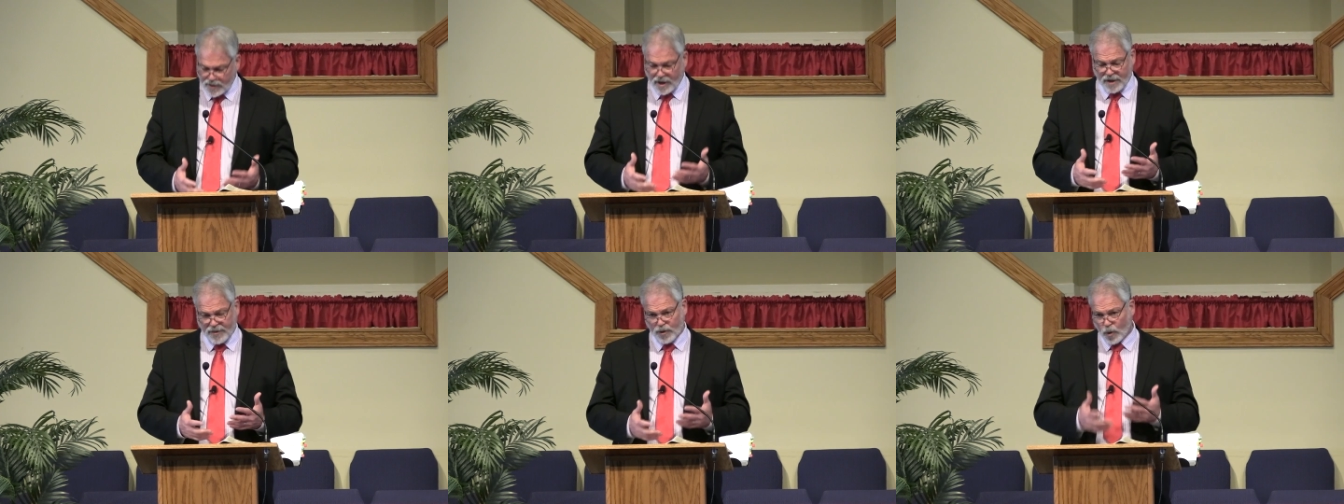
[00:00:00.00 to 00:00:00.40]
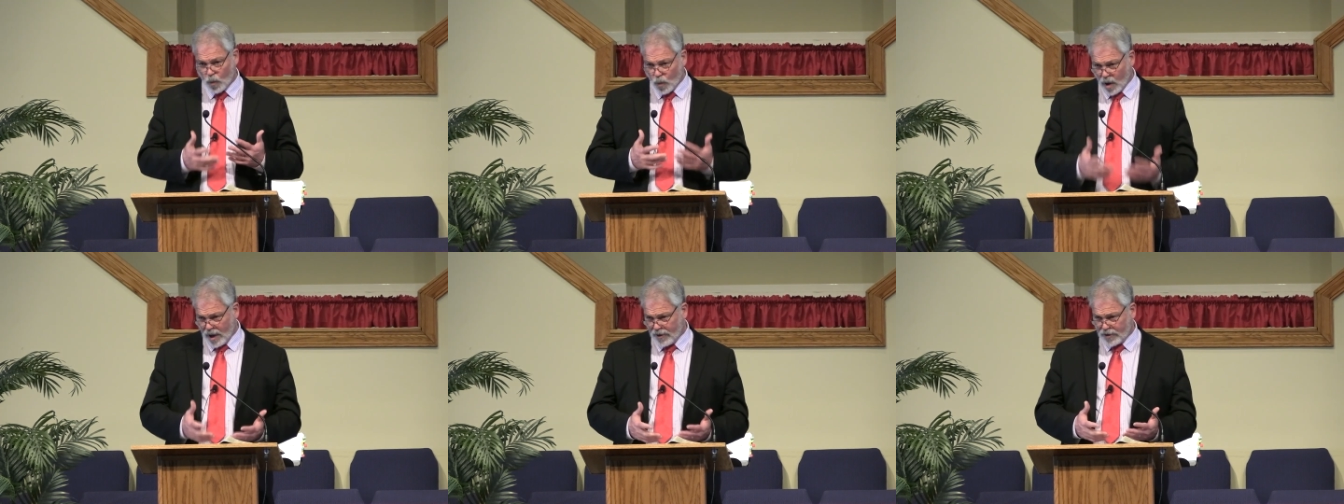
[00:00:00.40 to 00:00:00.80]
and the
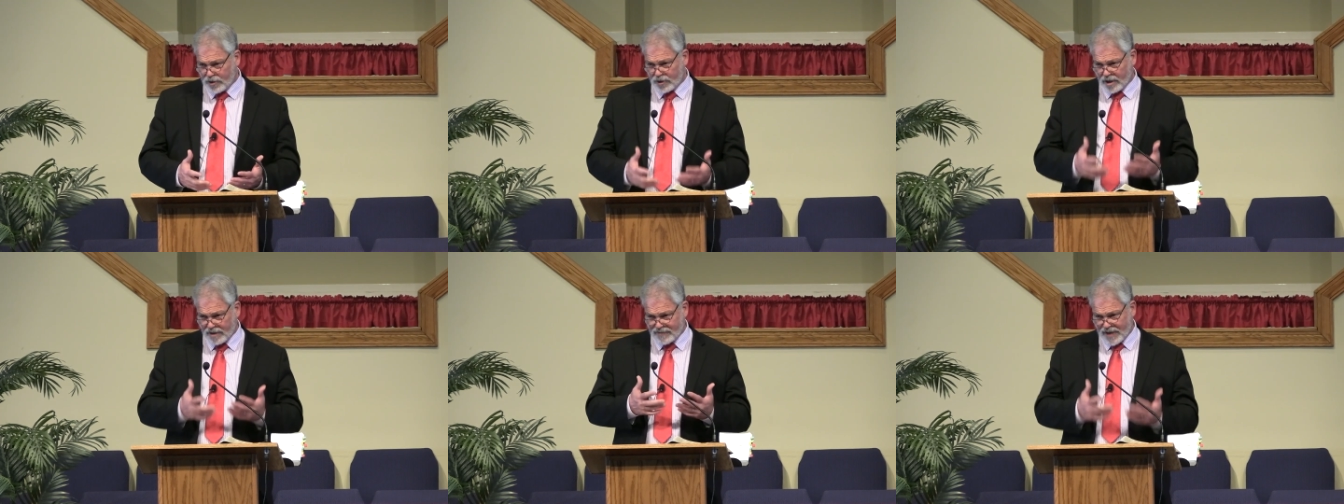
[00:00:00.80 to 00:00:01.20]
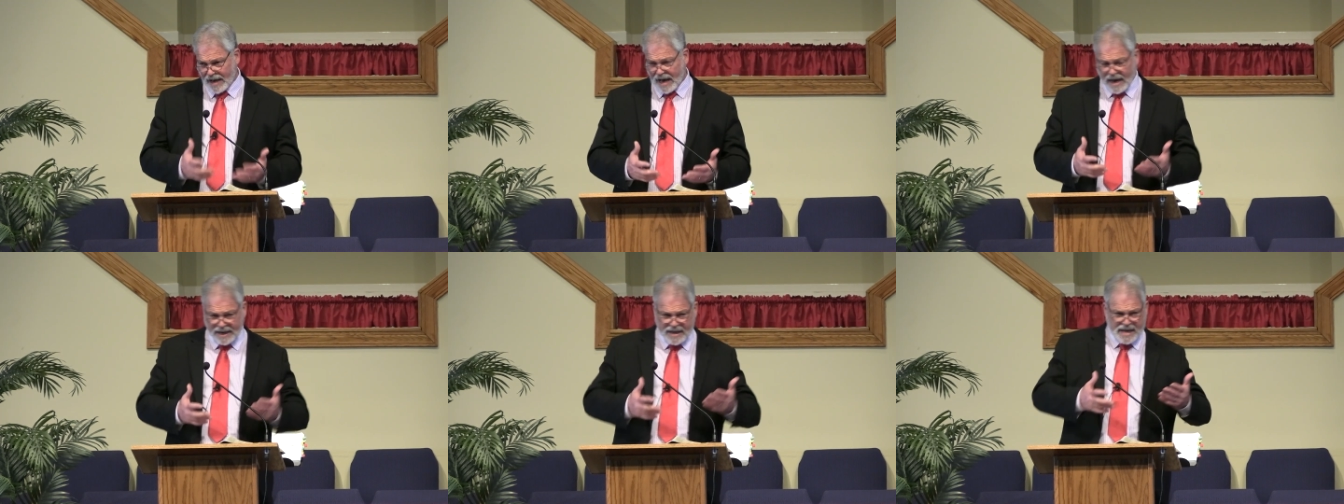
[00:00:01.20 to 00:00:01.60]
wonder of
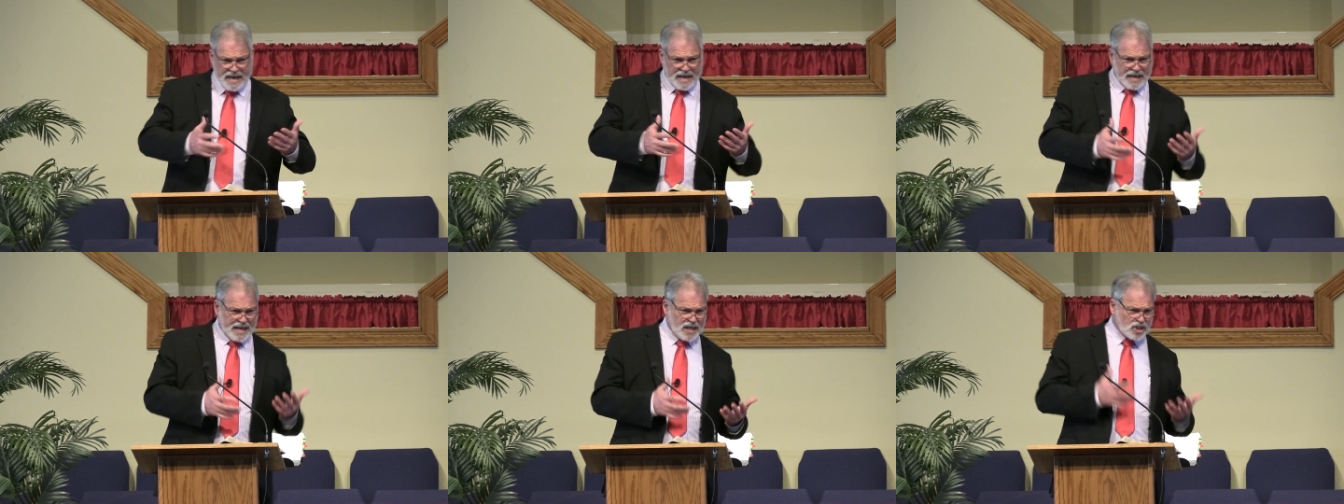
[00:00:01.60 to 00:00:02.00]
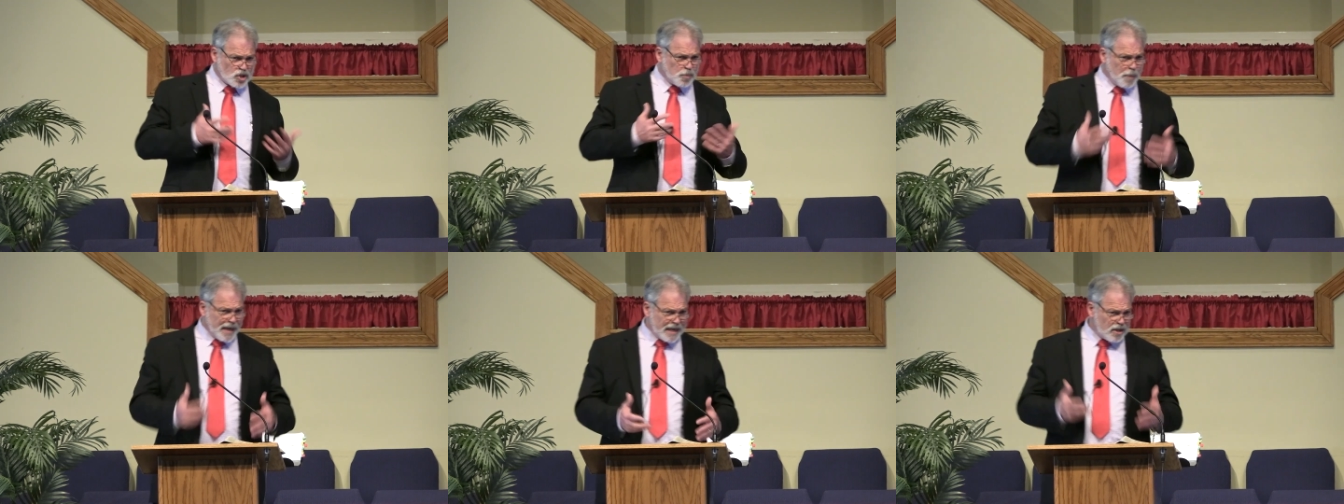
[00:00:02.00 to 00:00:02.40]
God. He is
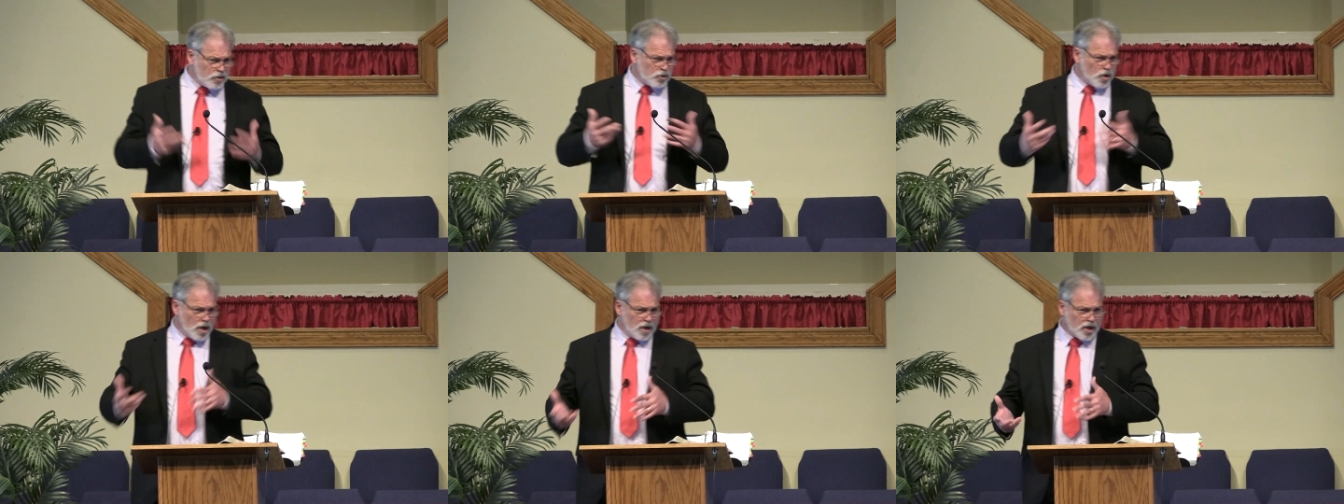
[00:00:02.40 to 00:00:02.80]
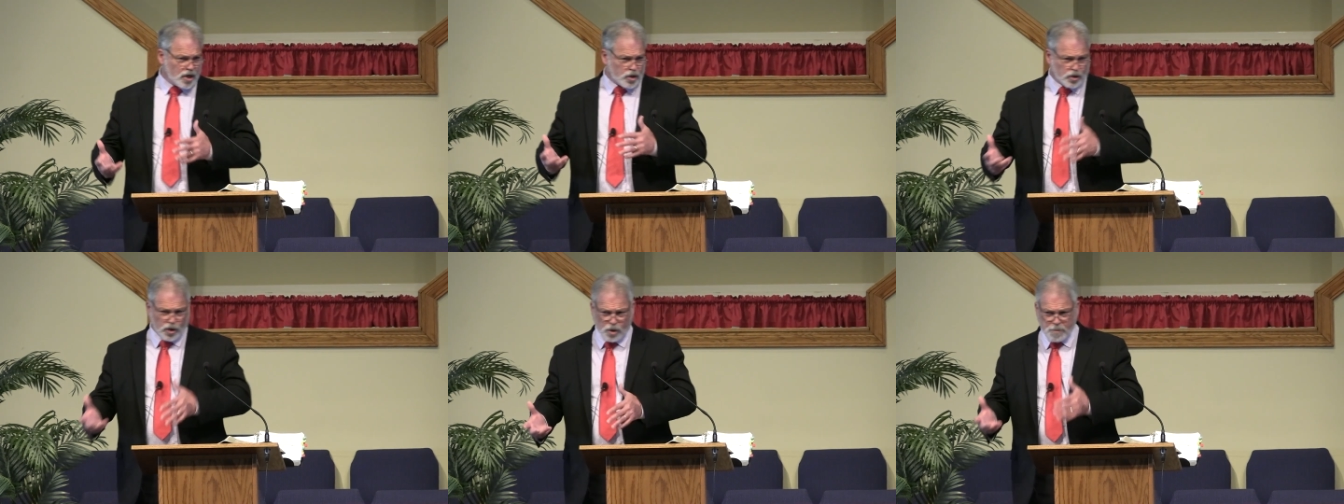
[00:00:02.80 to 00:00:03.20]
speaking to a
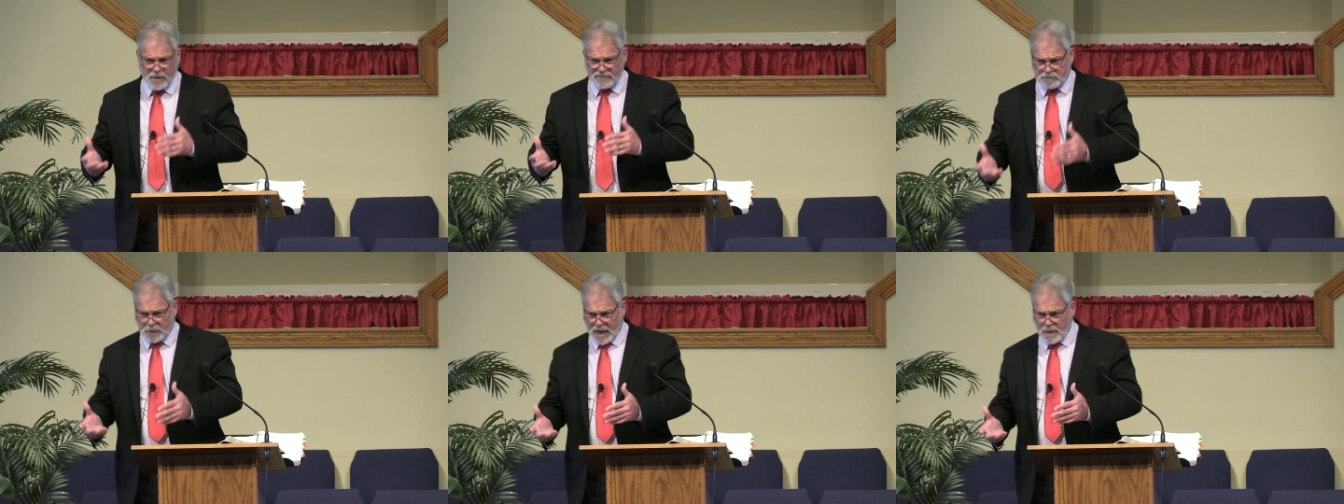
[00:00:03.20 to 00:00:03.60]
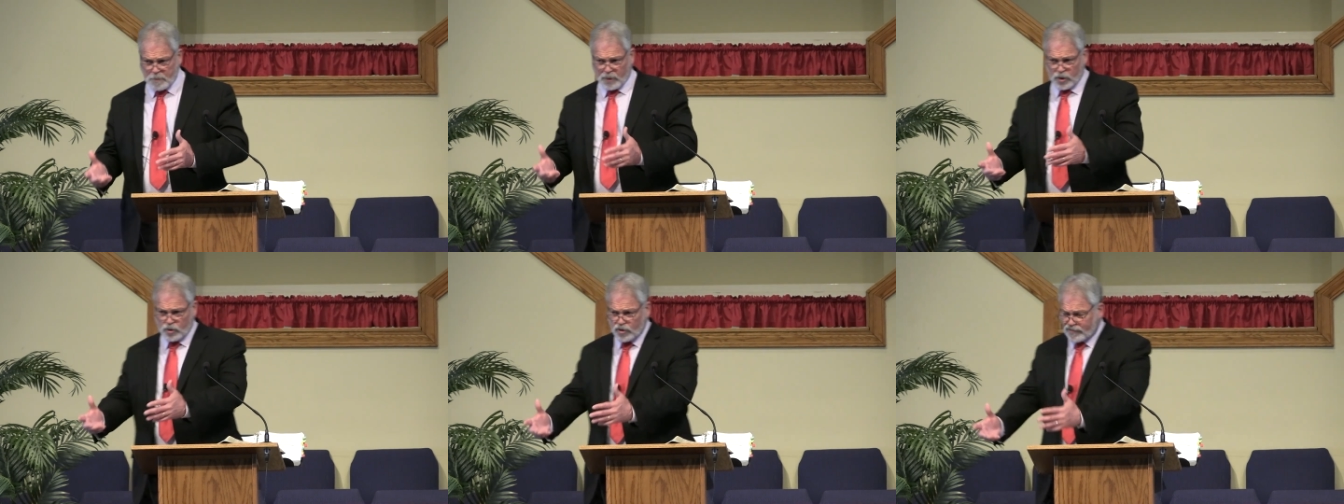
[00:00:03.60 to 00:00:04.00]
group of
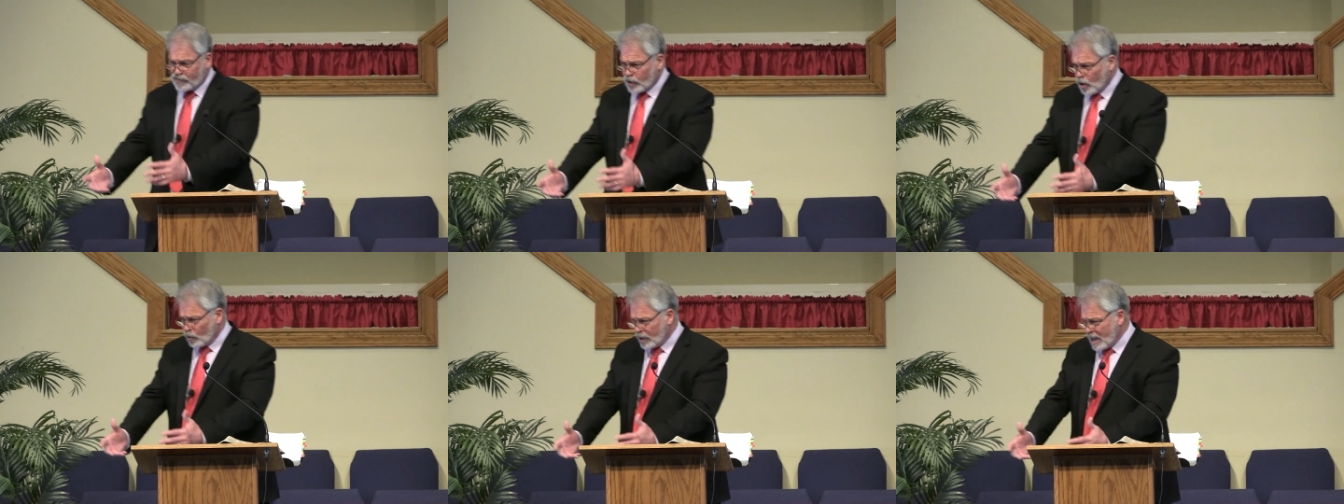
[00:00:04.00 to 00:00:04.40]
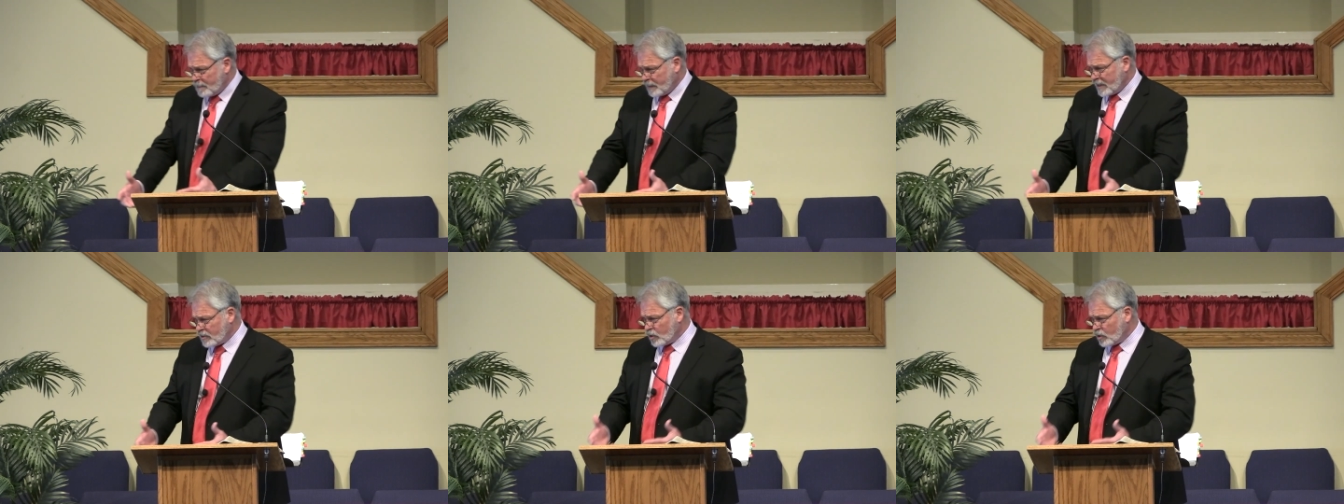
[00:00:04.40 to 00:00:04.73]
people who have grown up in the